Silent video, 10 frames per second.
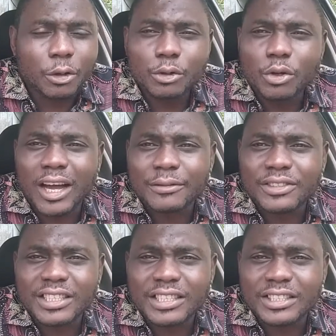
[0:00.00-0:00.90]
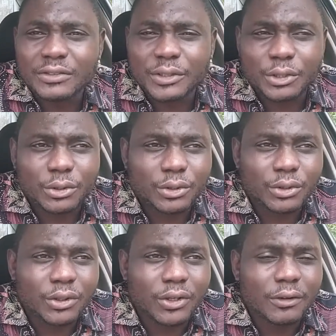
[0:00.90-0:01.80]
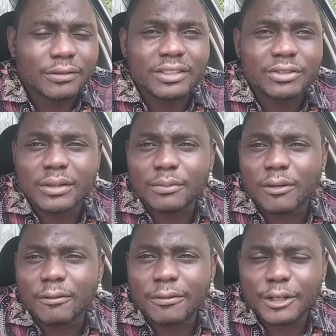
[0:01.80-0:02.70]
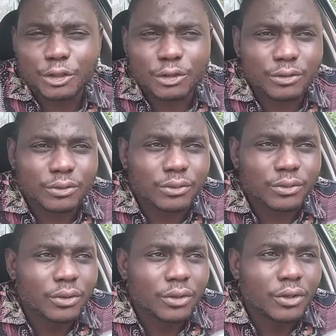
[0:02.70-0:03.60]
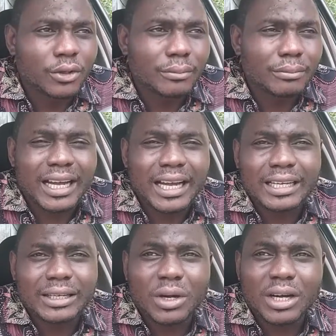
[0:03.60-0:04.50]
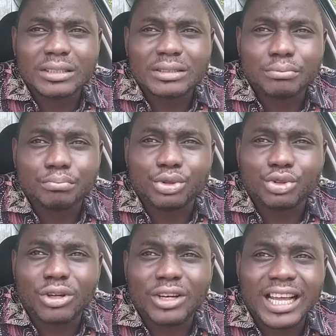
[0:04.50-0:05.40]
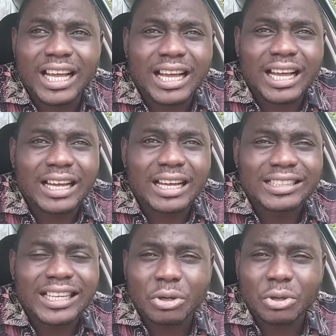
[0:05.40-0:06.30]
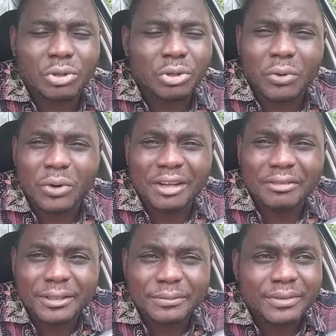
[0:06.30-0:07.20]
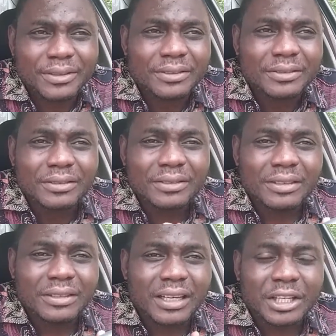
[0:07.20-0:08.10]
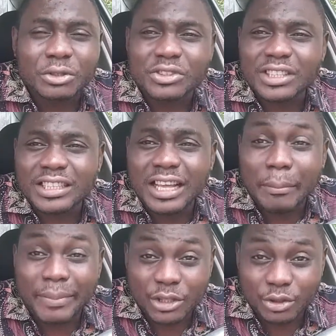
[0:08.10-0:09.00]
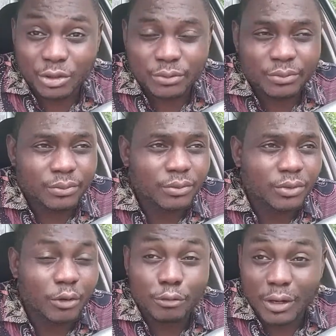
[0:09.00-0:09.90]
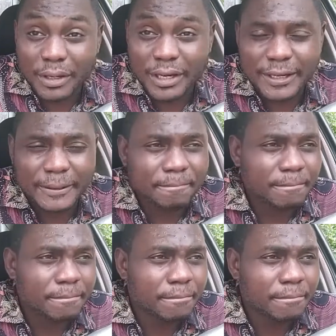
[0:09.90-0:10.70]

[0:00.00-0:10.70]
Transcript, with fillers: i know you have seen this video of this rape confession by one busola dakolo or whatever accusing her pastor of raping her